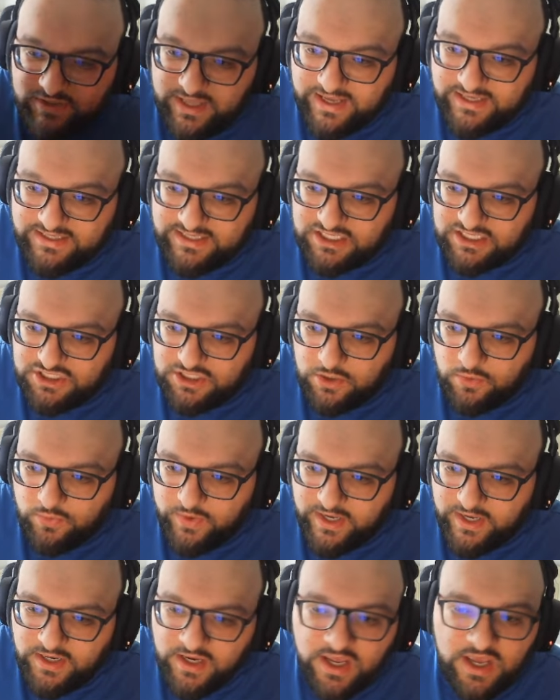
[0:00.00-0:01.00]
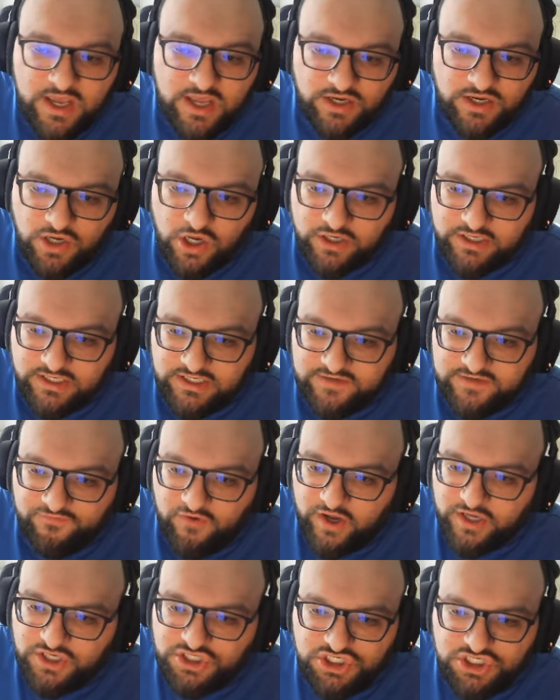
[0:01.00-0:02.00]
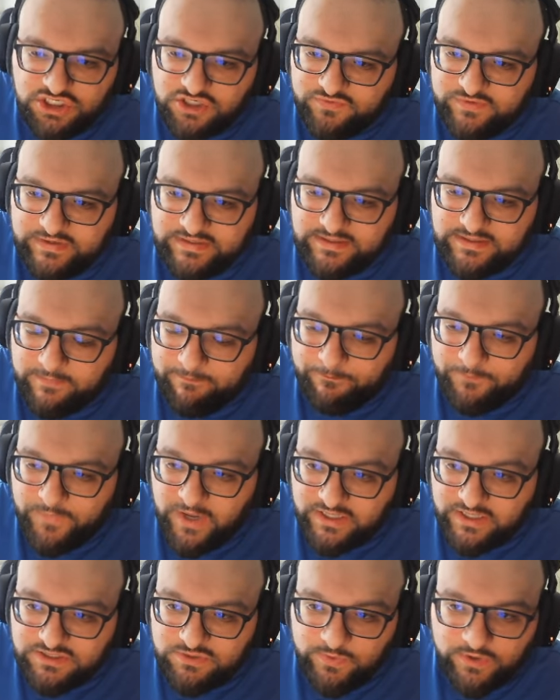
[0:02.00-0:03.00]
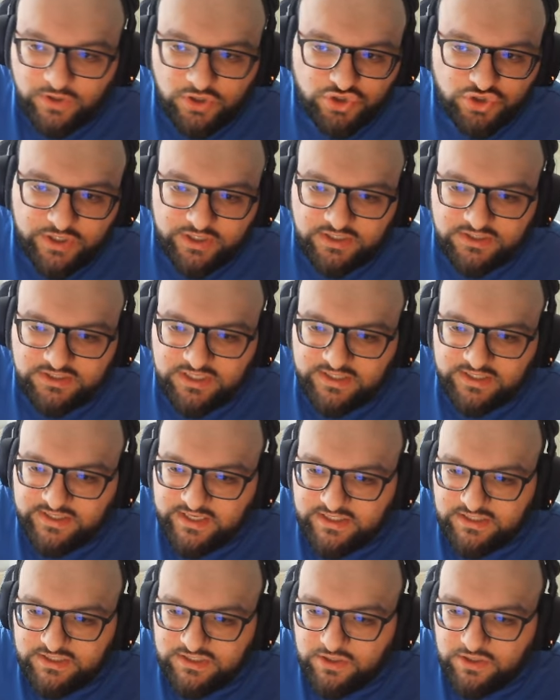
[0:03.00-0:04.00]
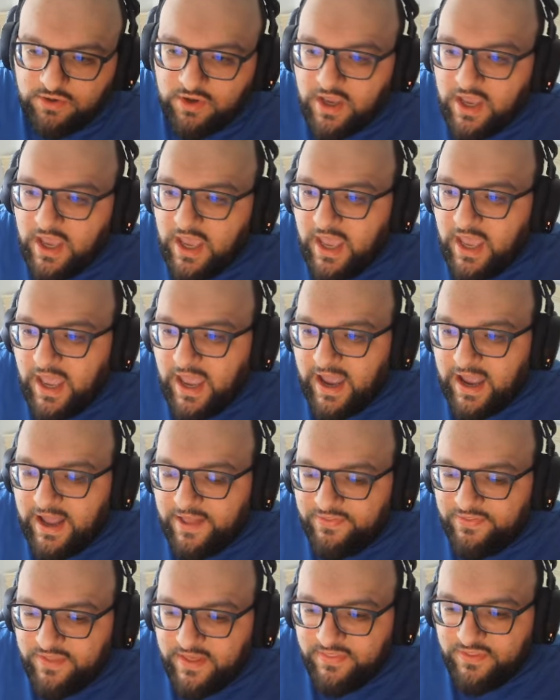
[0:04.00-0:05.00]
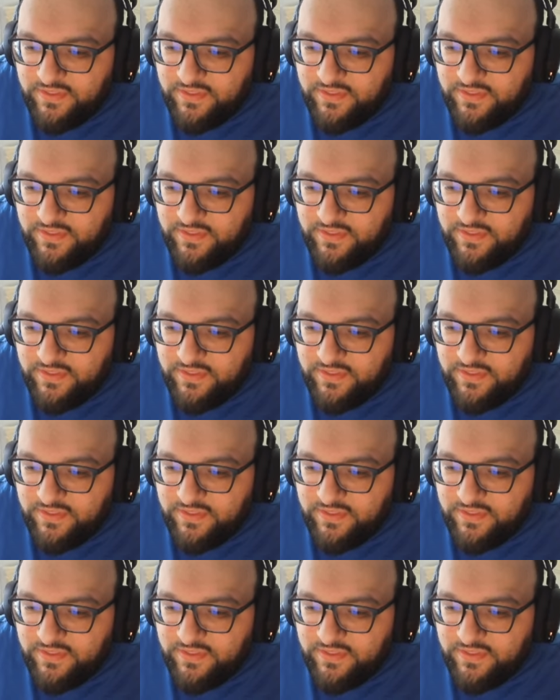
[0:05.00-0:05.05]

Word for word: so that is actually a win. Nagi is fine. Chigiri is a must when you're training Zantetsu. And